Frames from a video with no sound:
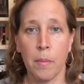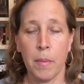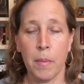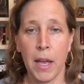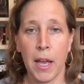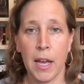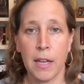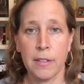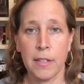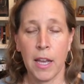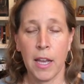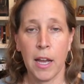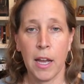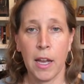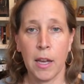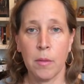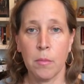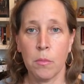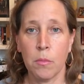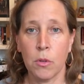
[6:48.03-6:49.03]
has
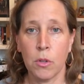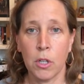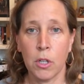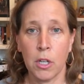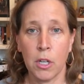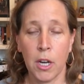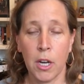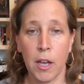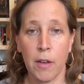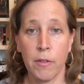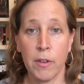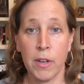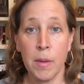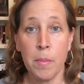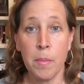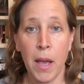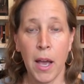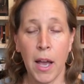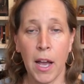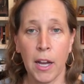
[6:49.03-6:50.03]
had more of an
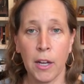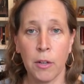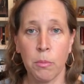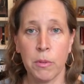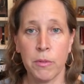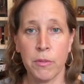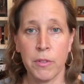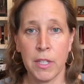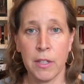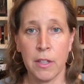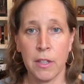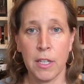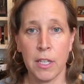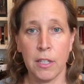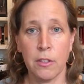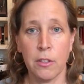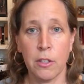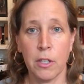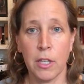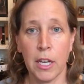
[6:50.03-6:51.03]
impact, we've seen the
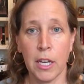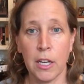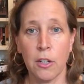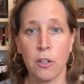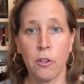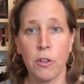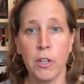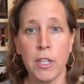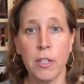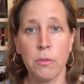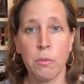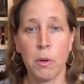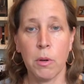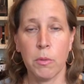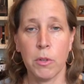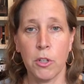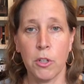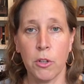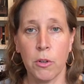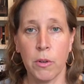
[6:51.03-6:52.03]
need to increase what
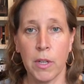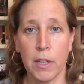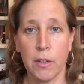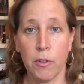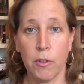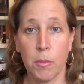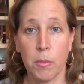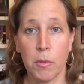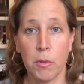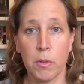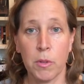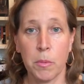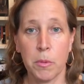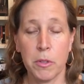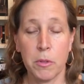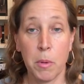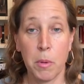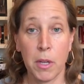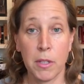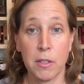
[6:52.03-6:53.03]
we're doing from a
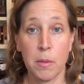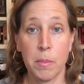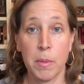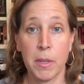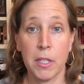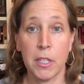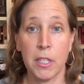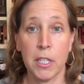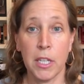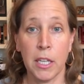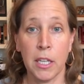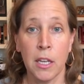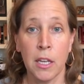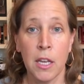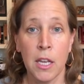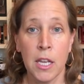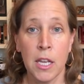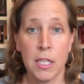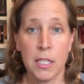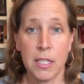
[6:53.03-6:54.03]
responsibility
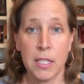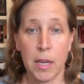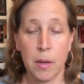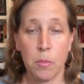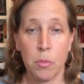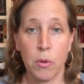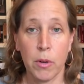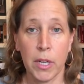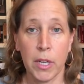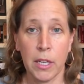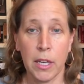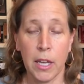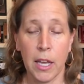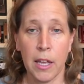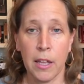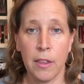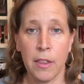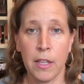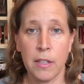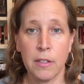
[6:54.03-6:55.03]
standpoint.
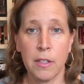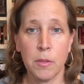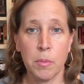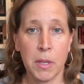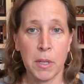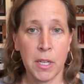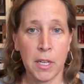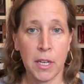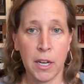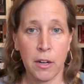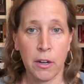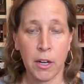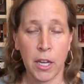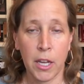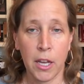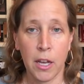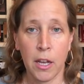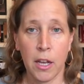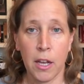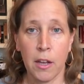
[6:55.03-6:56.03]
And this has been an
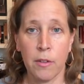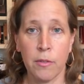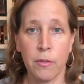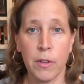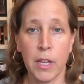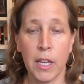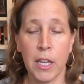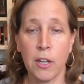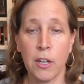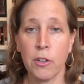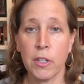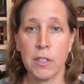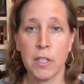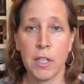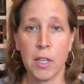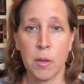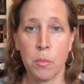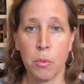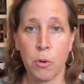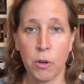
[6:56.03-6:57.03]
area of
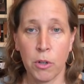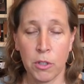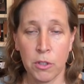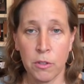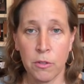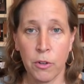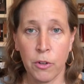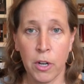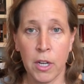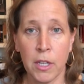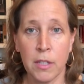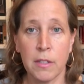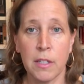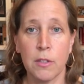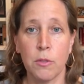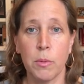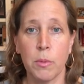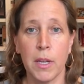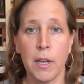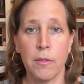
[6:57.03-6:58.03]
increasing importance for us
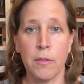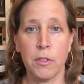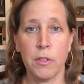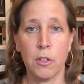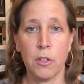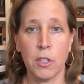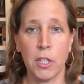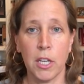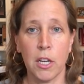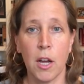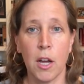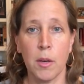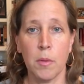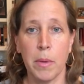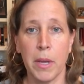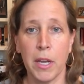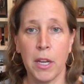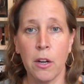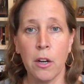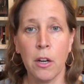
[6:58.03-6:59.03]
as we have certainly gotten
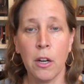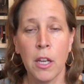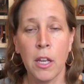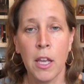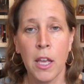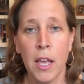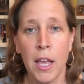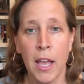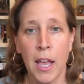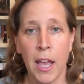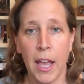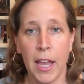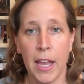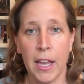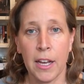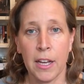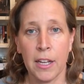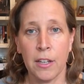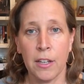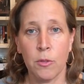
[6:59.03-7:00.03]
bigger.
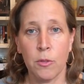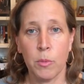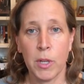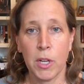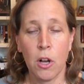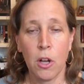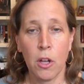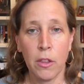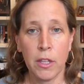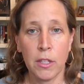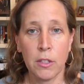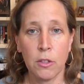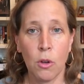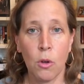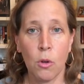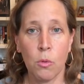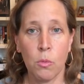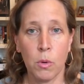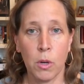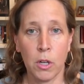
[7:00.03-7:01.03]
And we call this
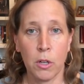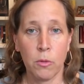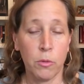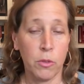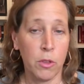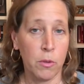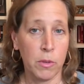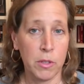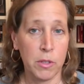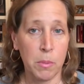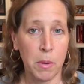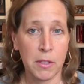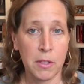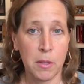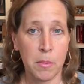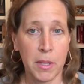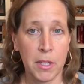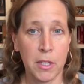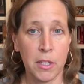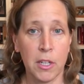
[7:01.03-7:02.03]
whole work the
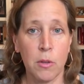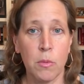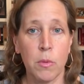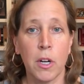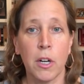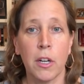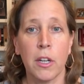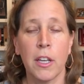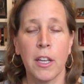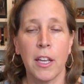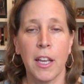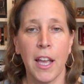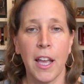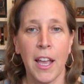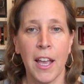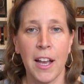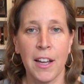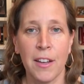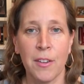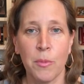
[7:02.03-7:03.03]
responsibility work.
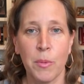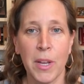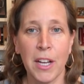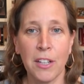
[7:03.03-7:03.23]
And we